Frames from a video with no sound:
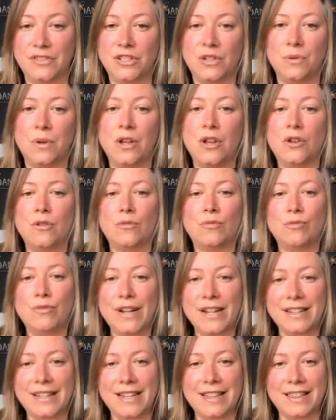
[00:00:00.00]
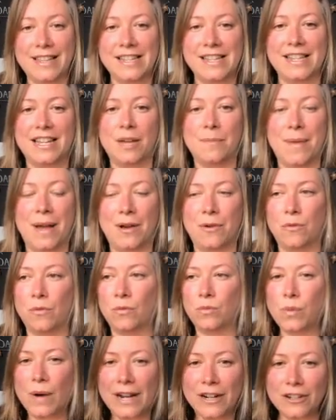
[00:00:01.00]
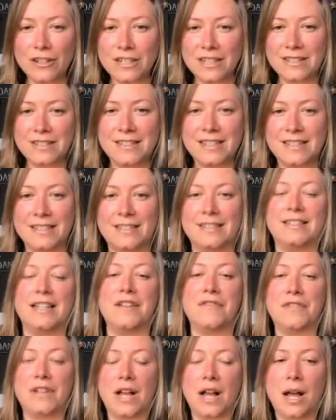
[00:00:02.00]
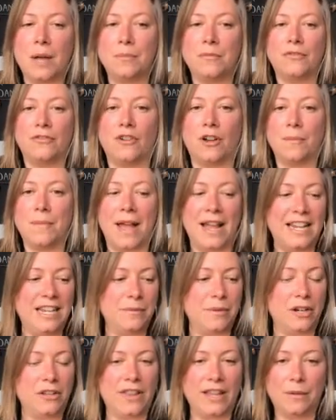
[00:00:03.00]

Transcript: So really thinking about, where does this stuff come from anywhere?